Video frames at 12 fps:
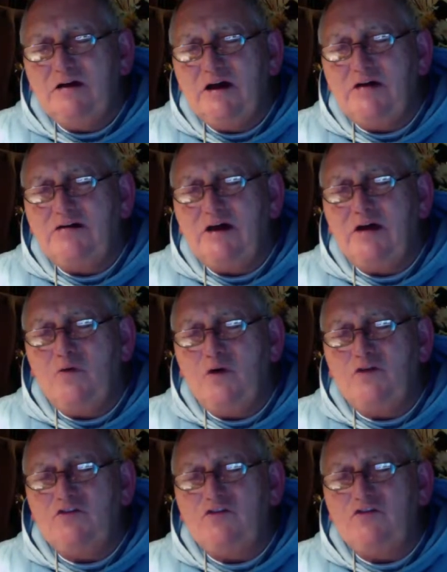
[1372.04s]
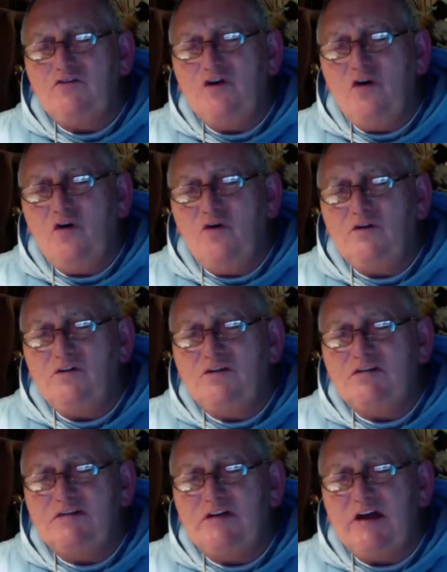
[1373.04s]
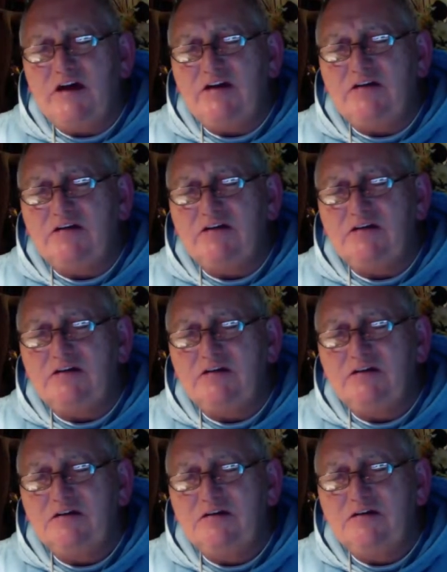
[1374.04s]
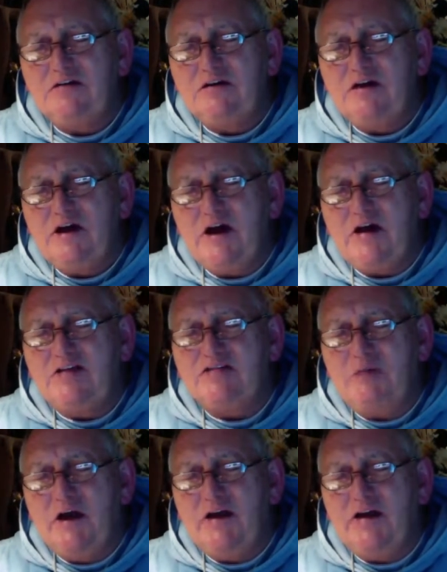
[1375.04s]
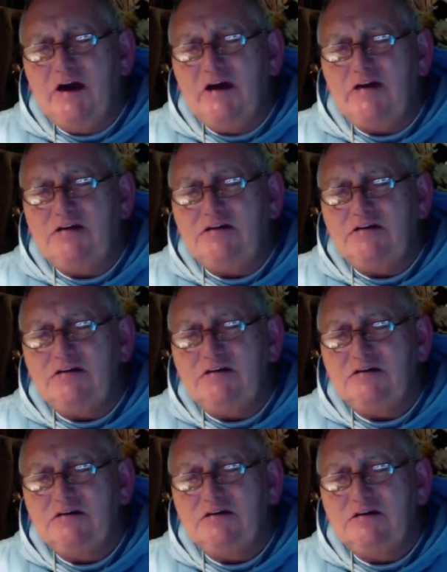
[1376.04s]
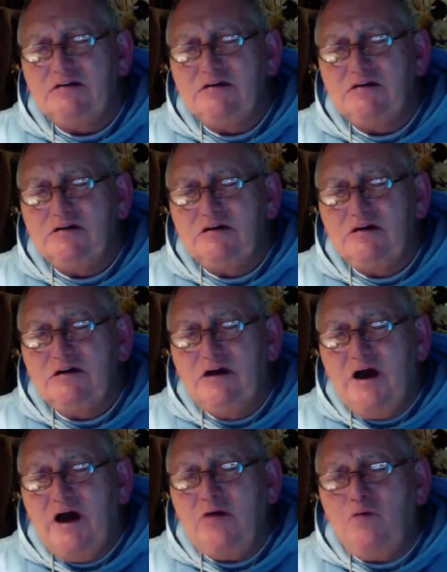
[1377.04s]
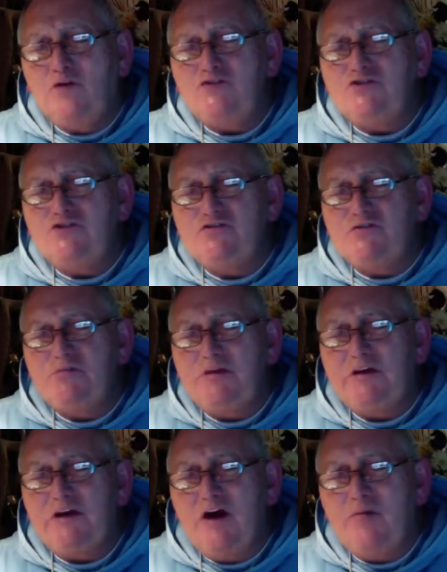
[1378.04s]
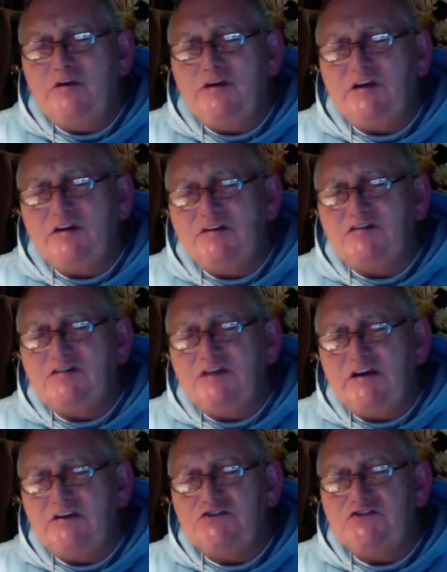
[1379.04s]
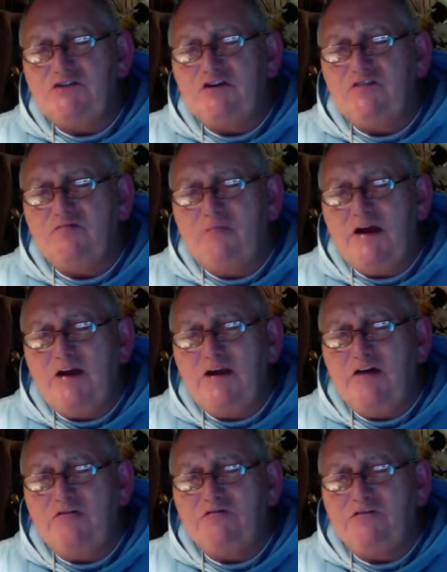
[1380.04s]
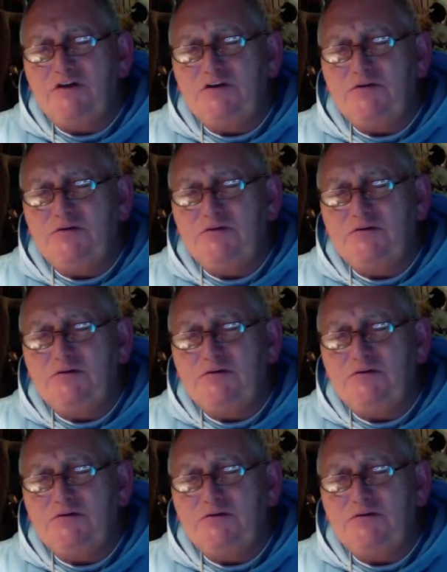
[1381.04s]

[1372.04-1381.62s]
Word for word: And I want you to hold this light as my light I want you to become an extension of my love for you.